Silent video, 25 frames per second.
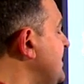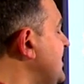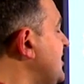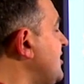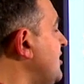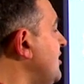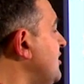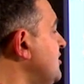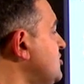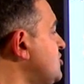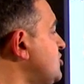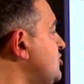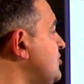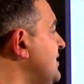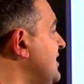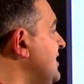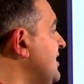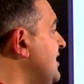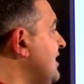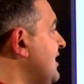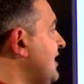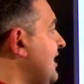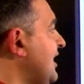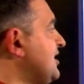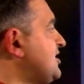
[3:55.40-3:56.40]
big
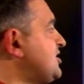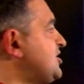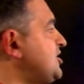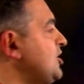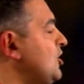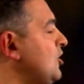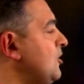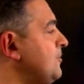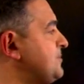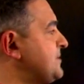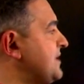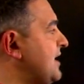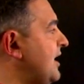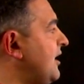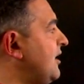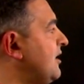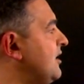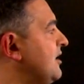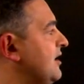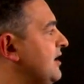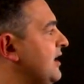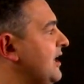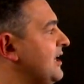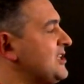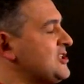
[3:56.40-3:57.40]
country, Ethiopia
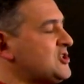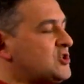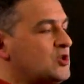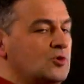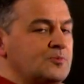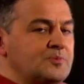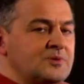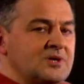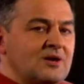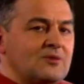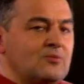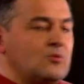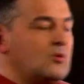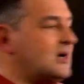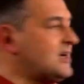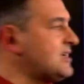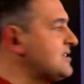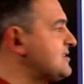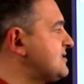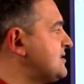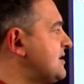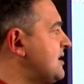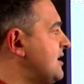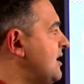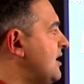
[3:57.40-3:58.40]

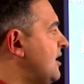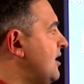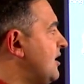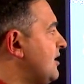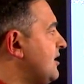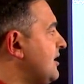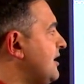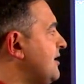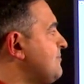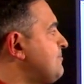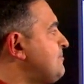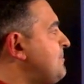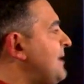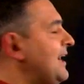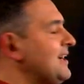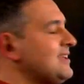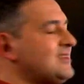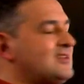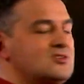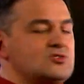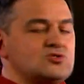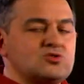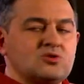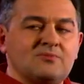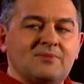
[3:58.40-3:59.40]
was
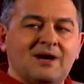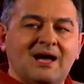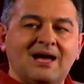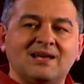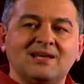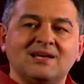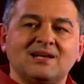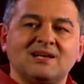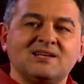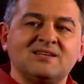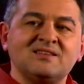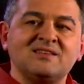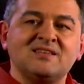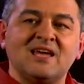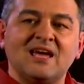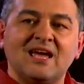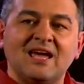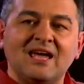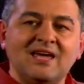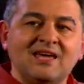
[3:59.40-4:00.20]
impacted dramatically in the